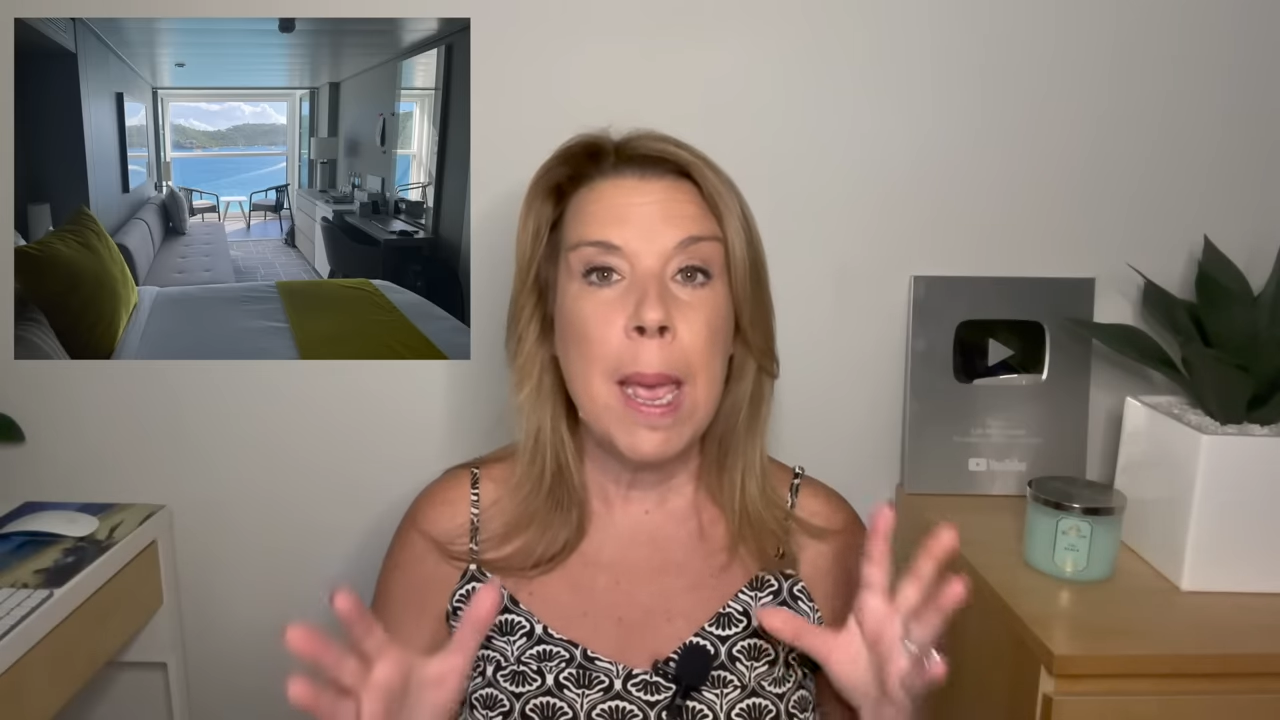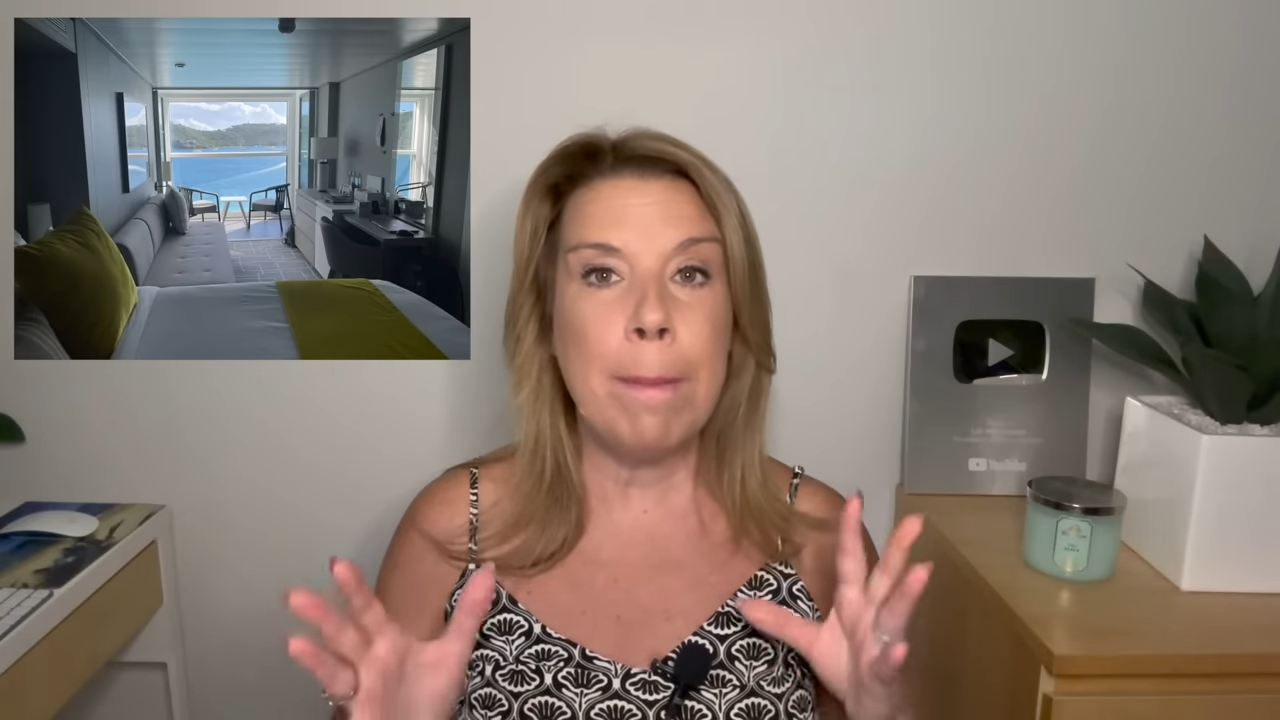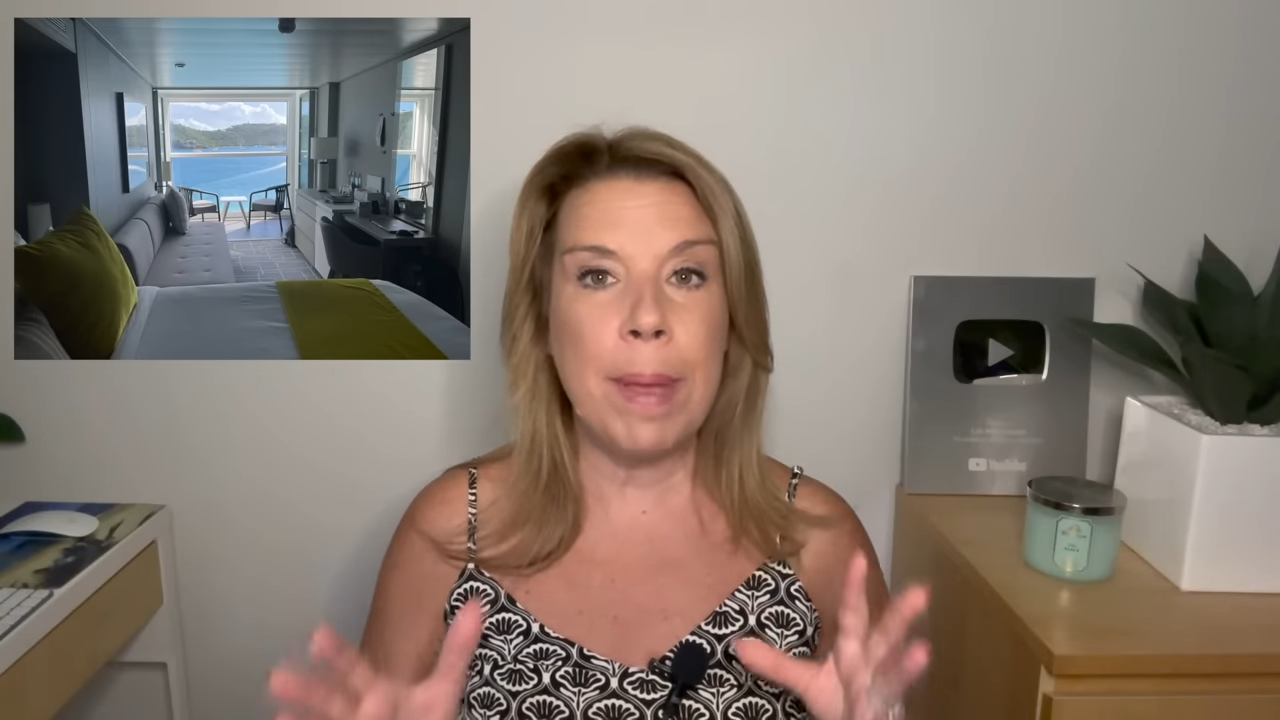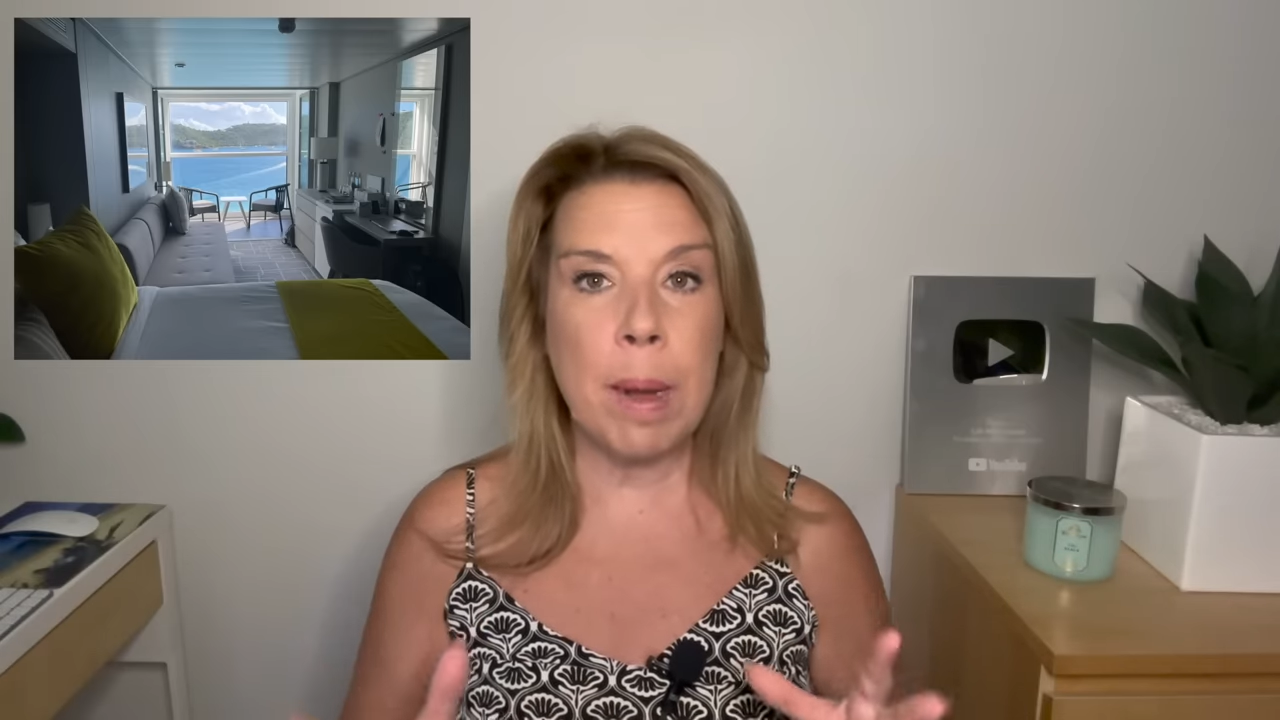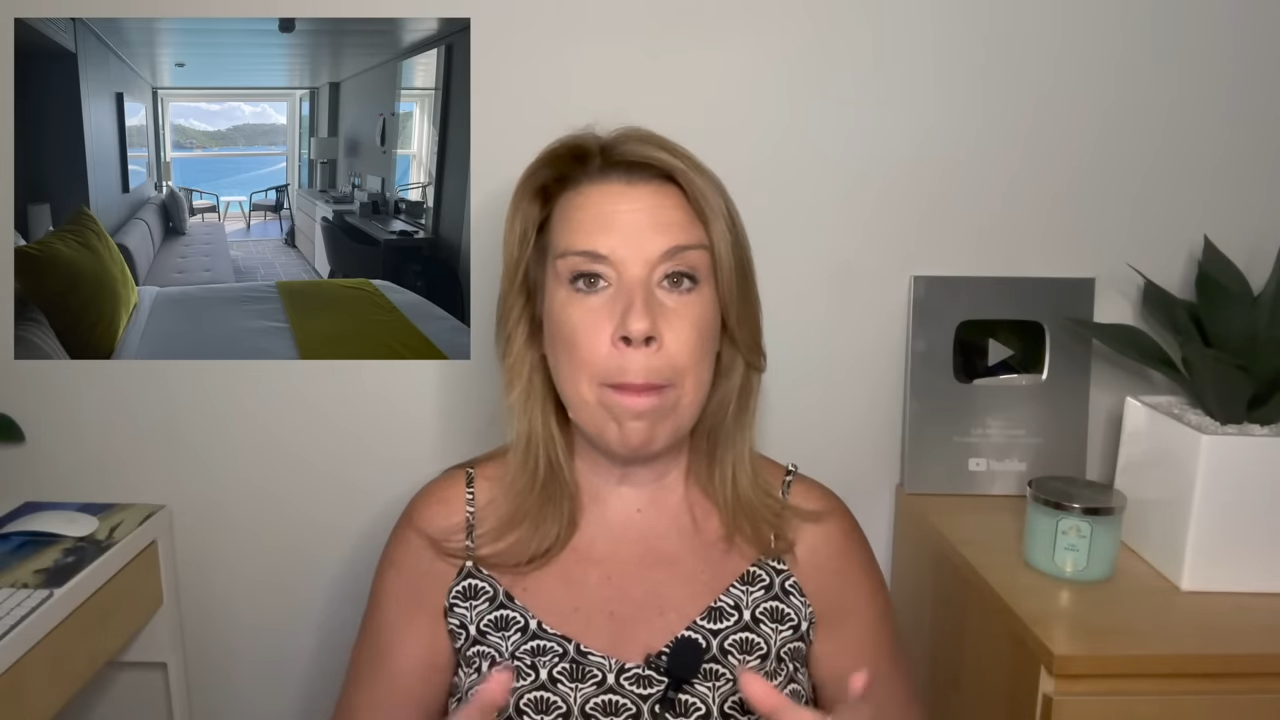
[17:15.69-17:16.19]

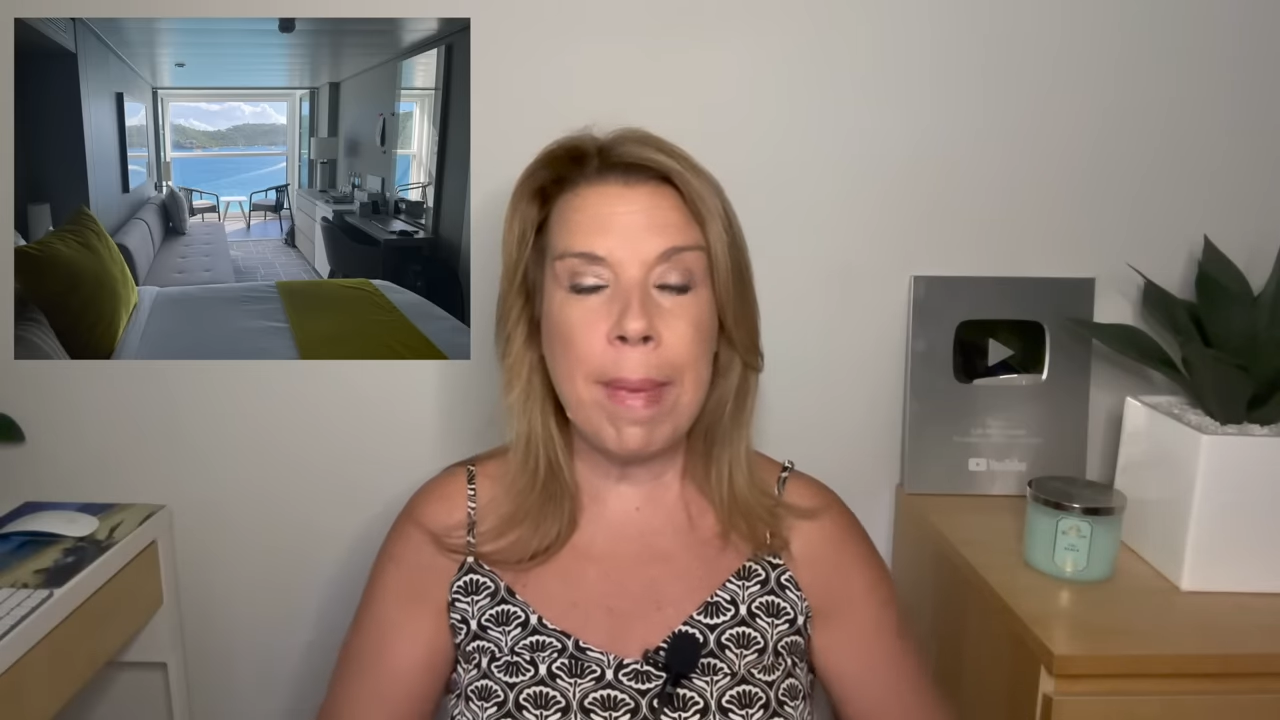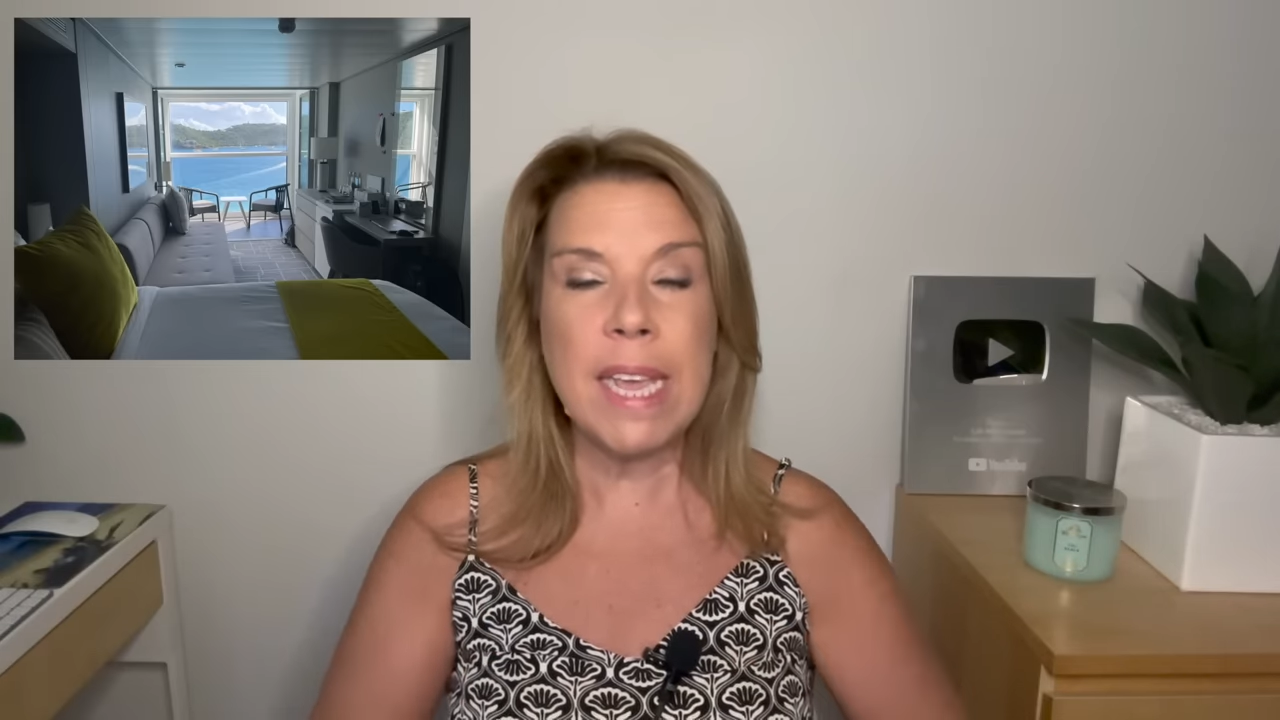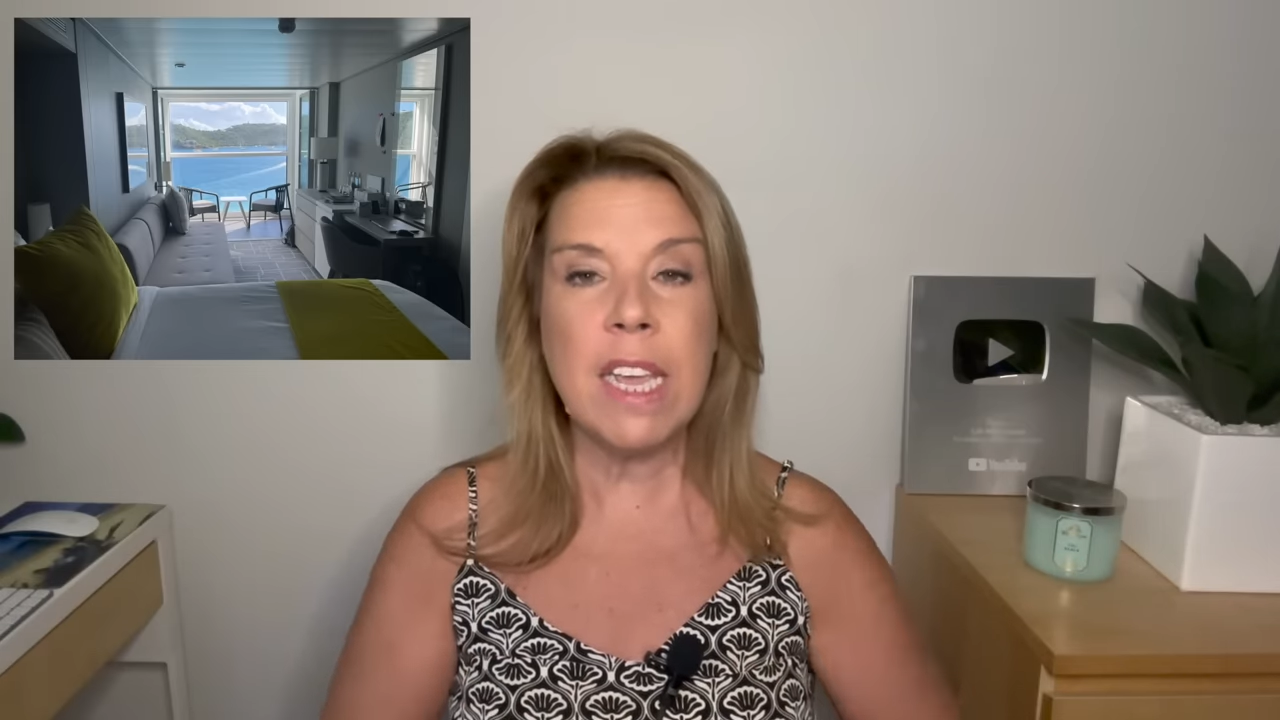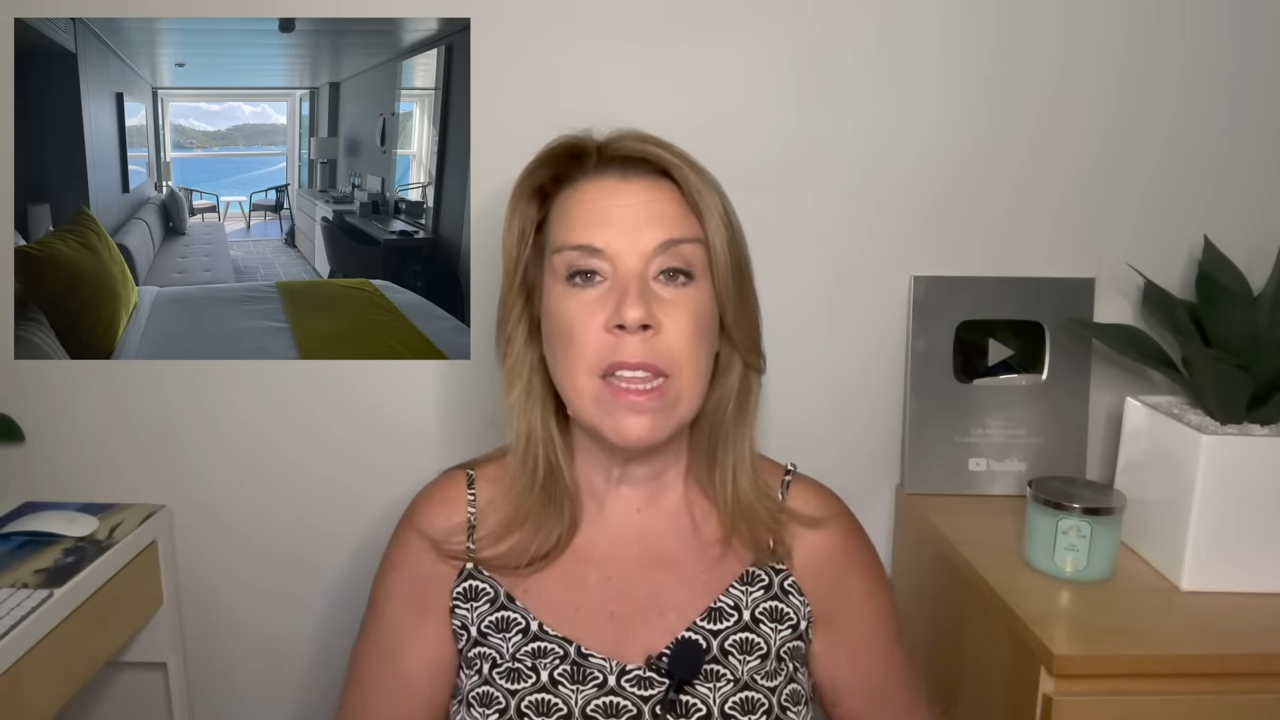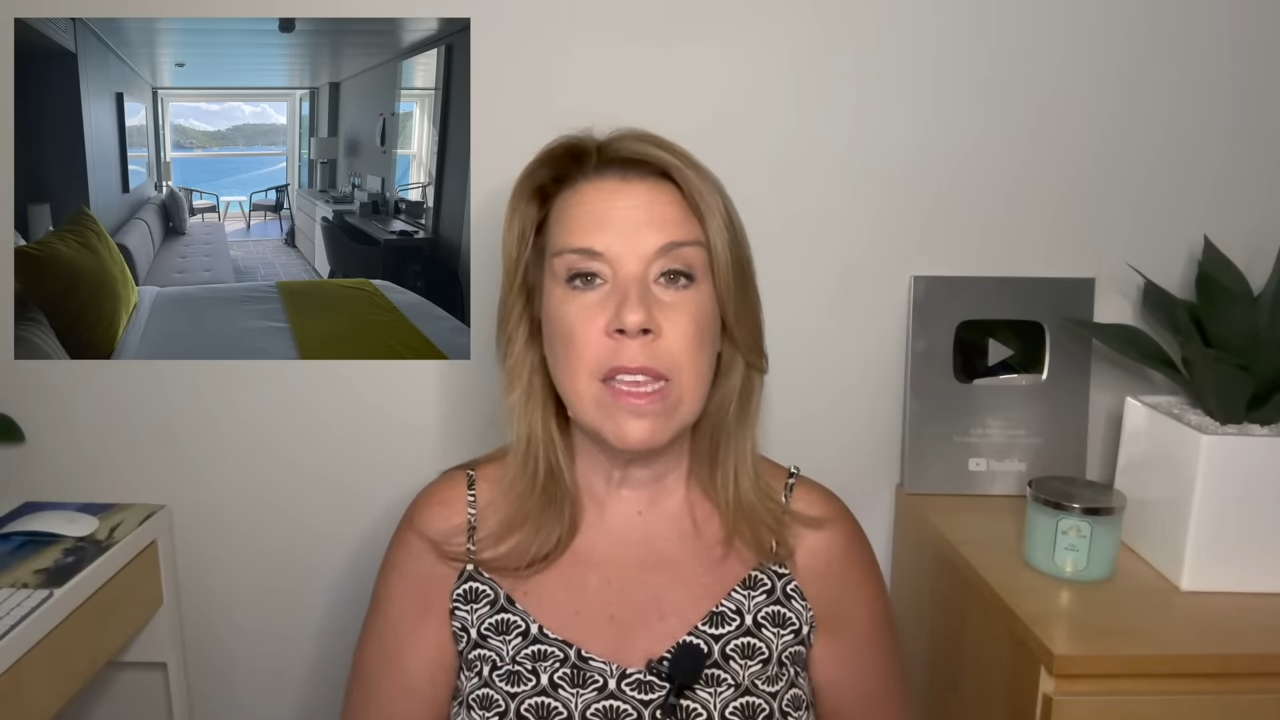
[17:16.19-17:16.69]
been making